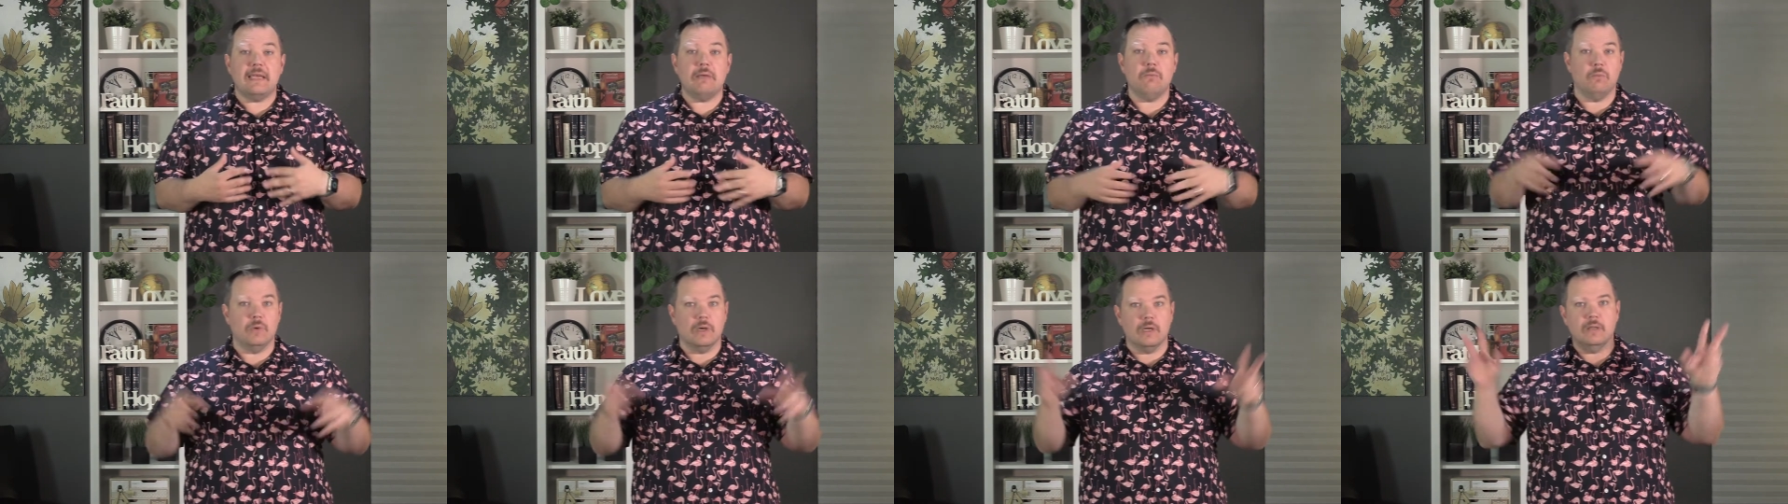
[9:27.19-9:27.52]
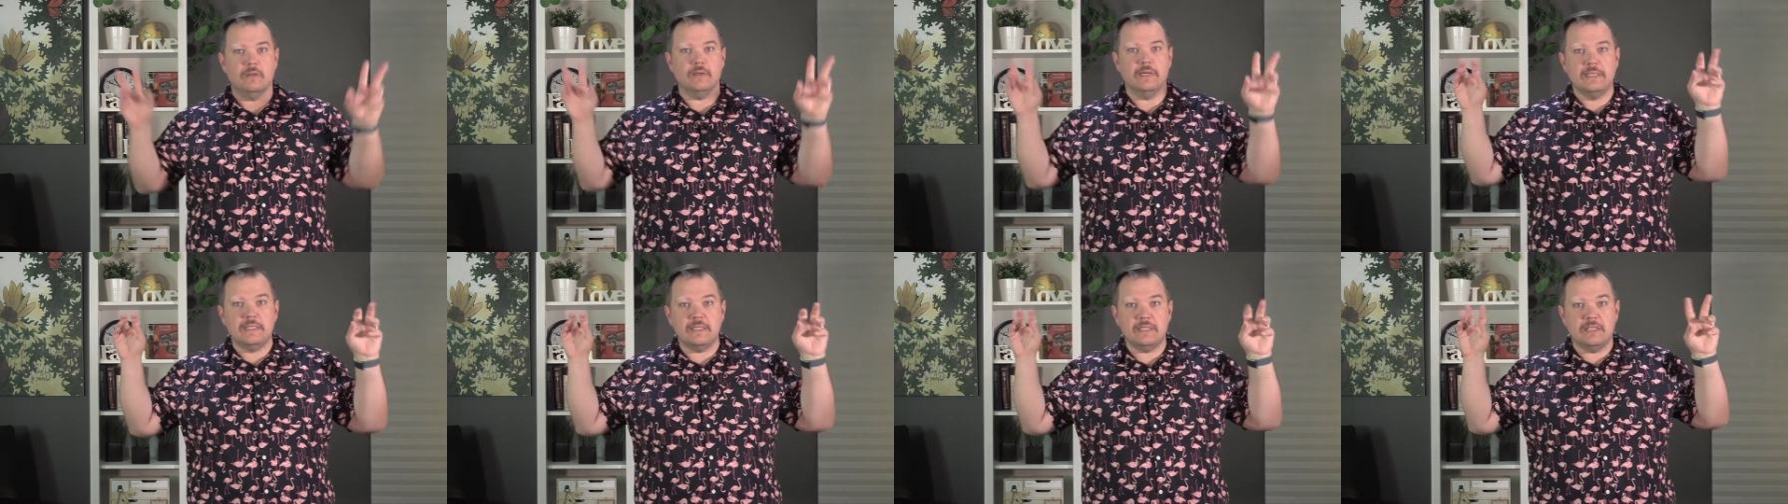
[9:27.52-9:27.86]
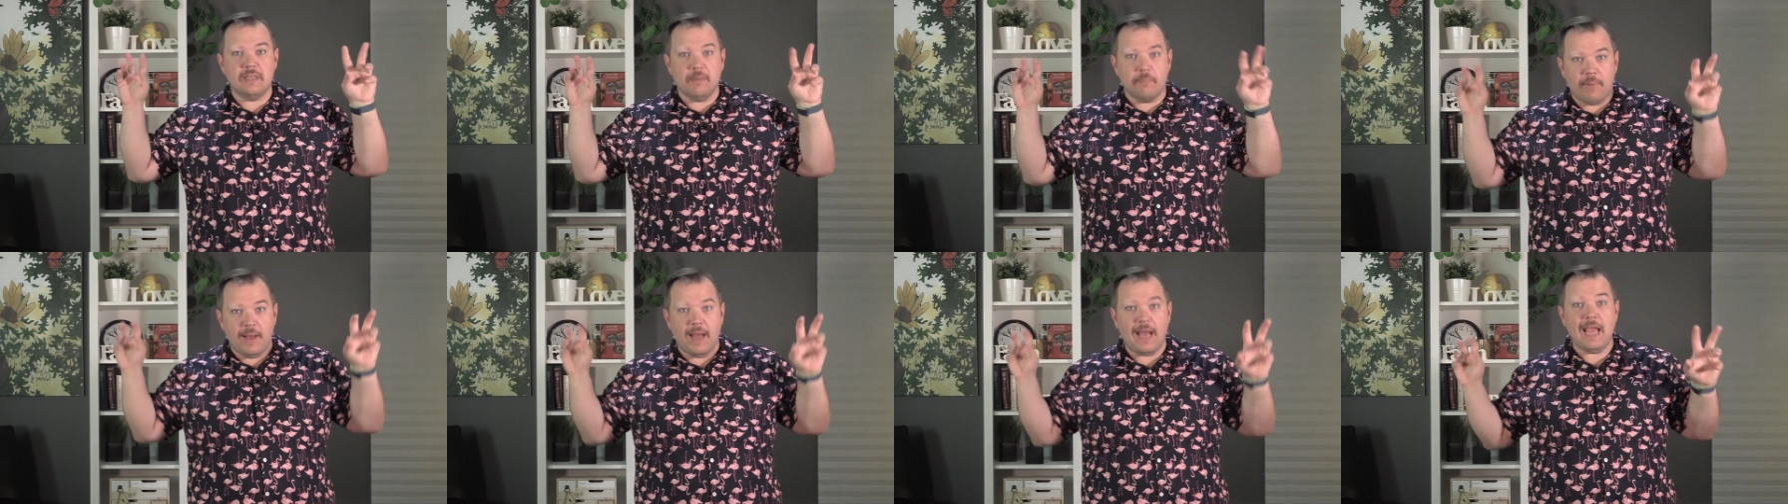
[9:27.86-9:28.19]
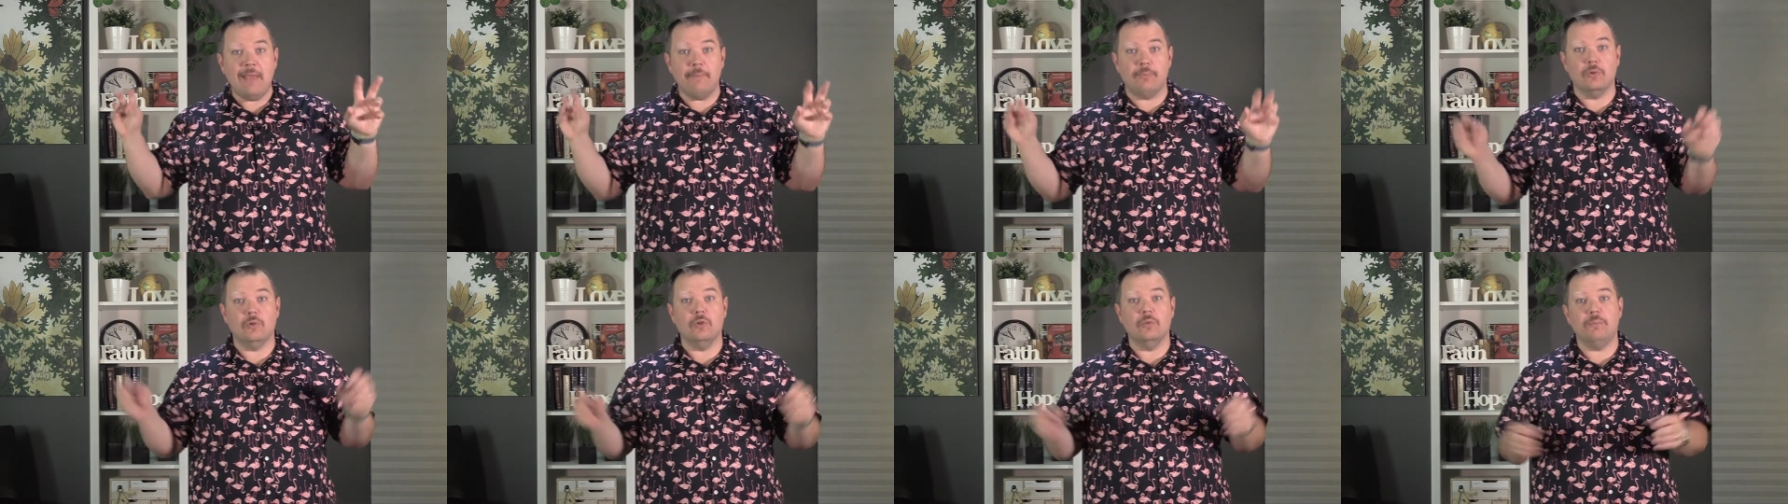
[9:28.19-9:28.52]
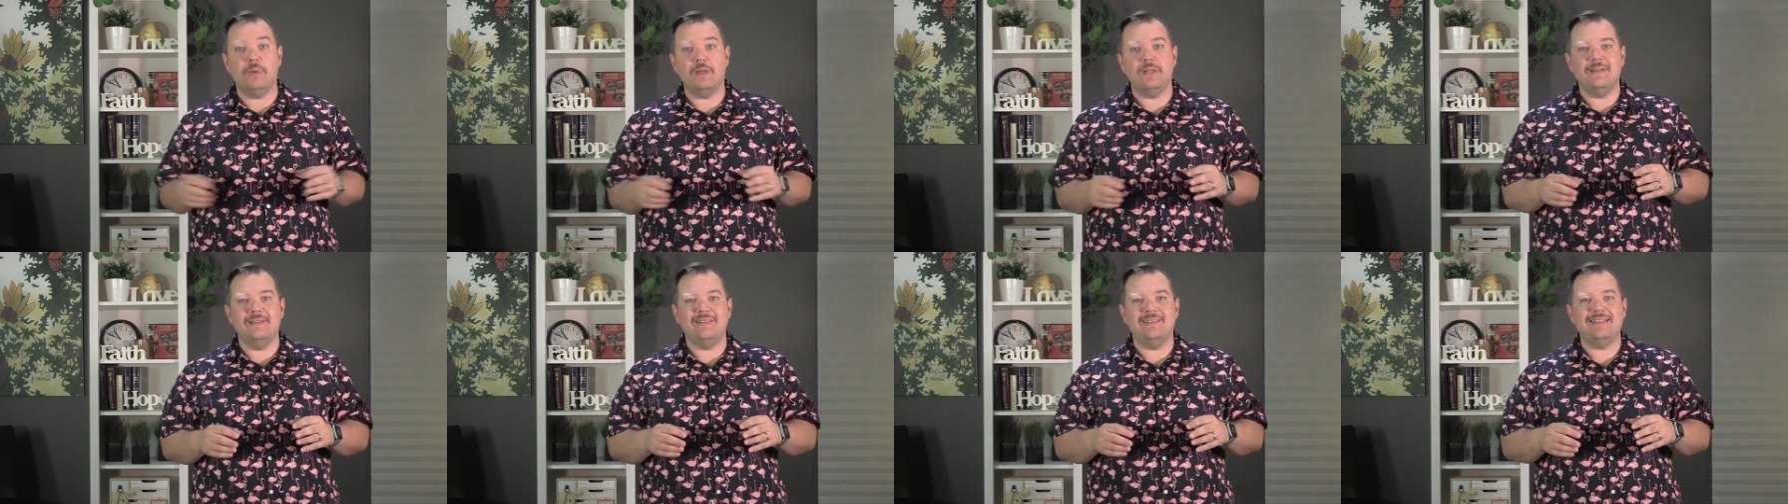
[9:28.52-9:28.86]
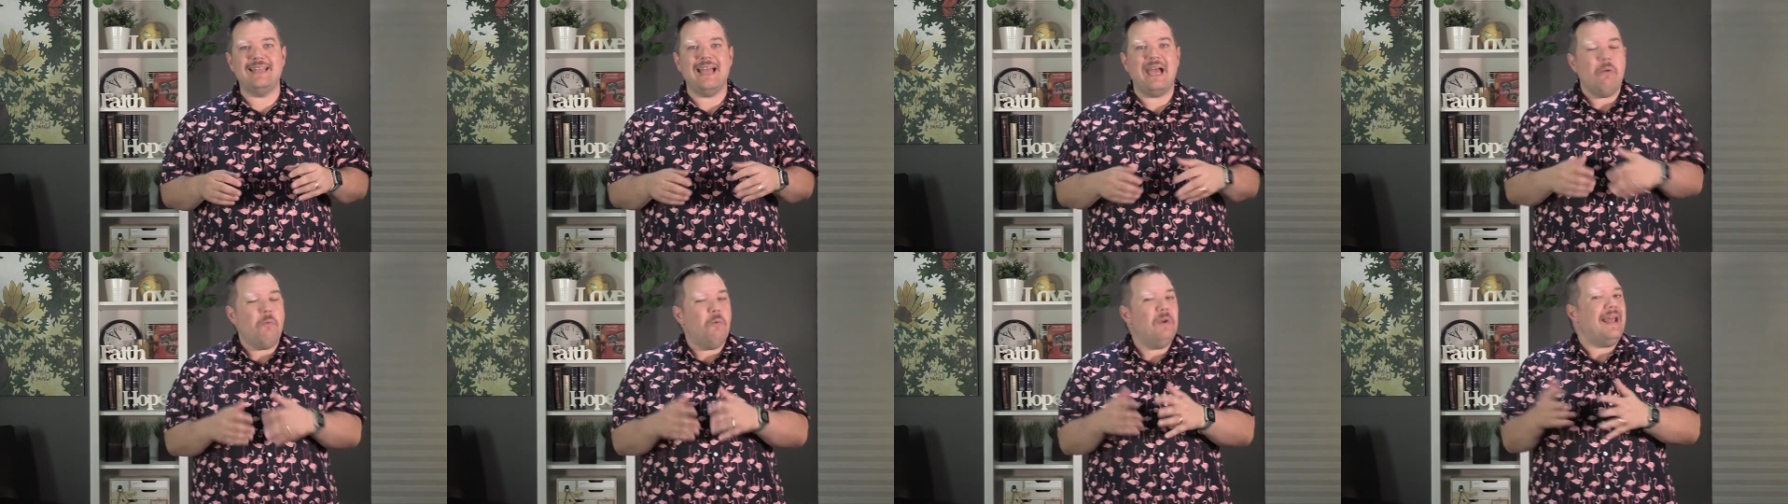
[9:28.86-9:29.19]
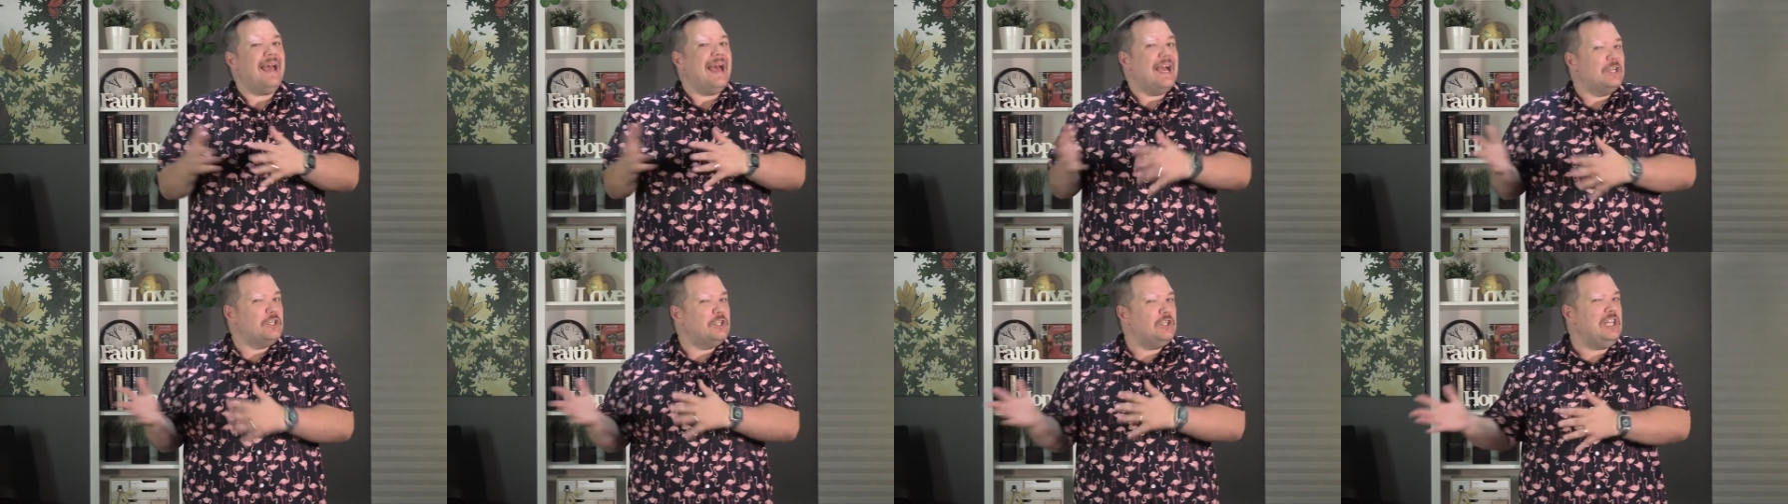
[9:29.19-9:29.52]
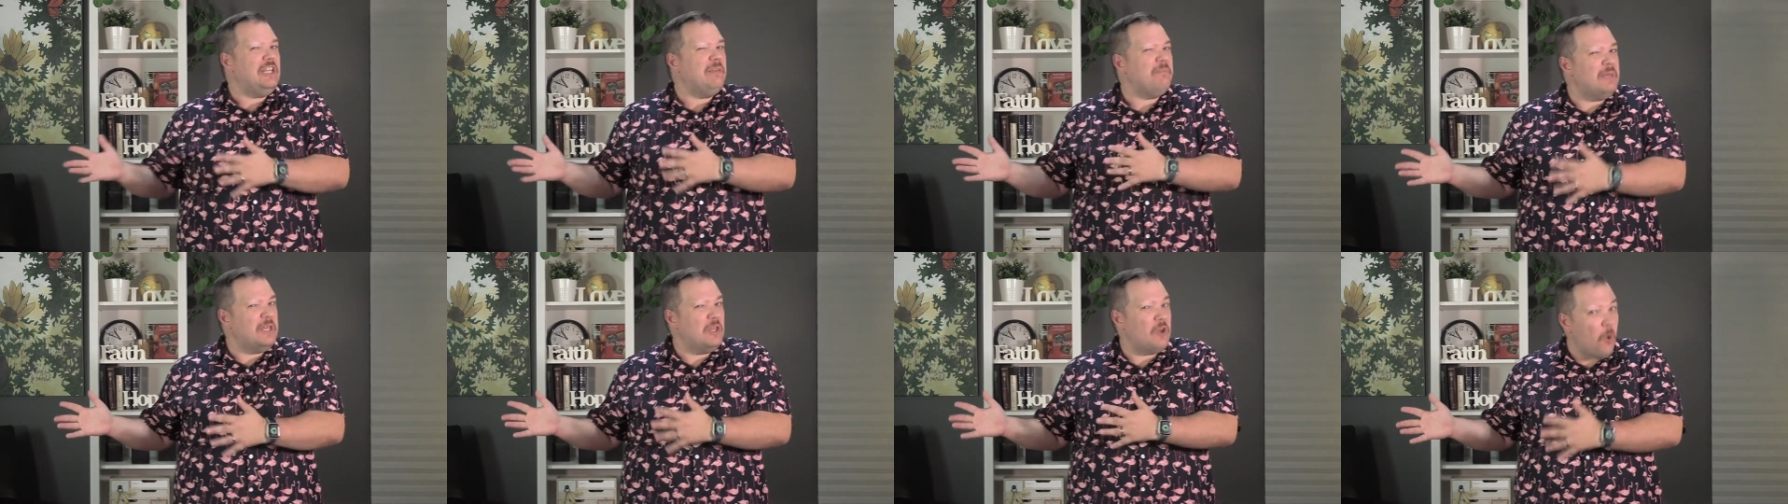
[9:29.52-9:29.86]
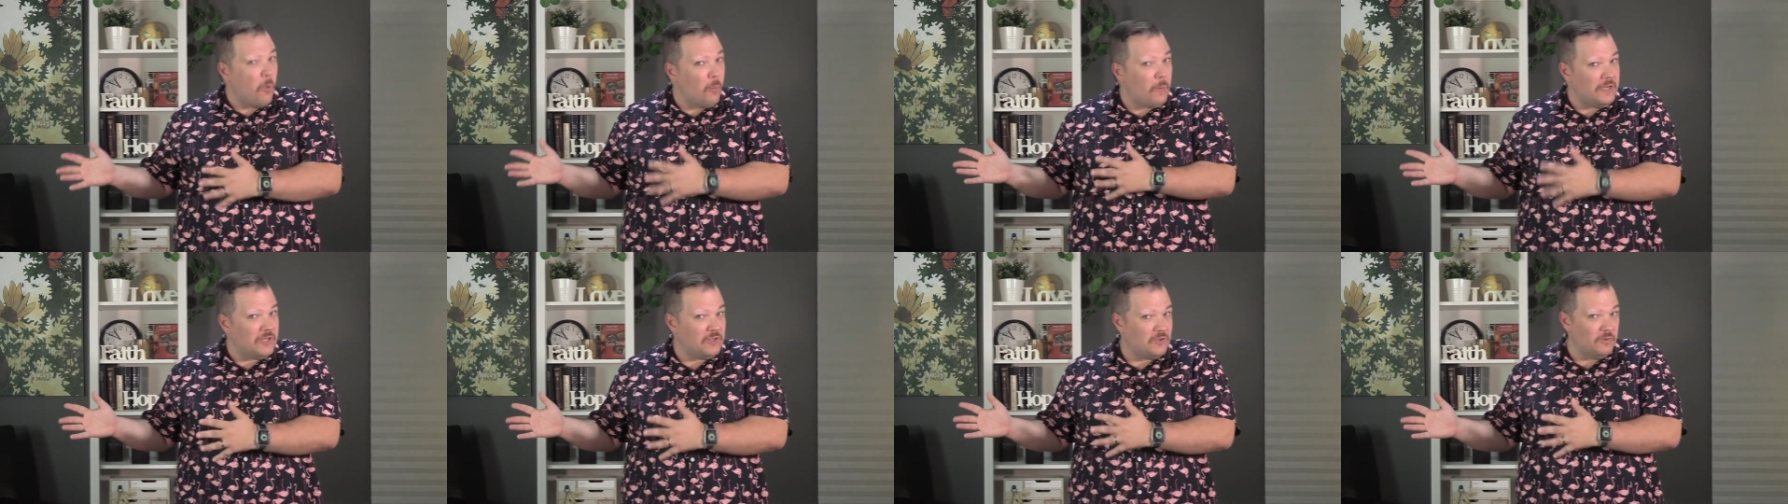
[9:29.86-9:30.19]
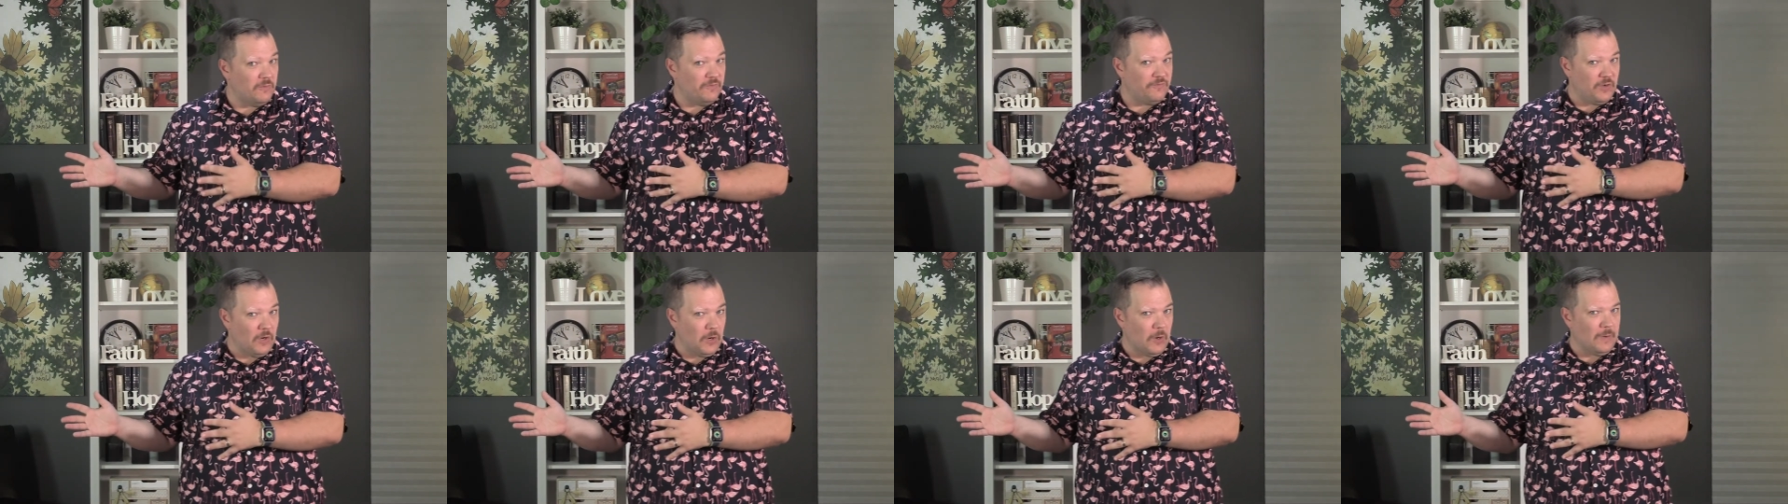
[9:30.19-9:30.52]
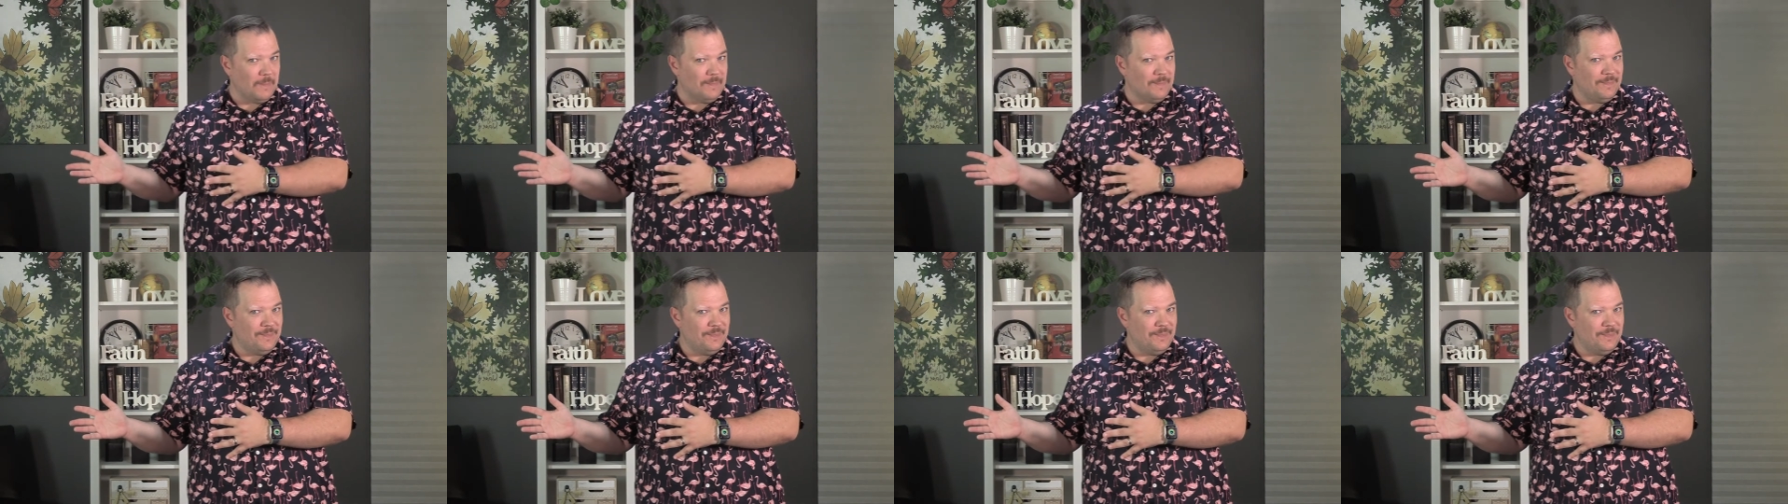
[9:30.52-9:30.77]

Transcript: well, it's the Bible, but that would actually be going too far.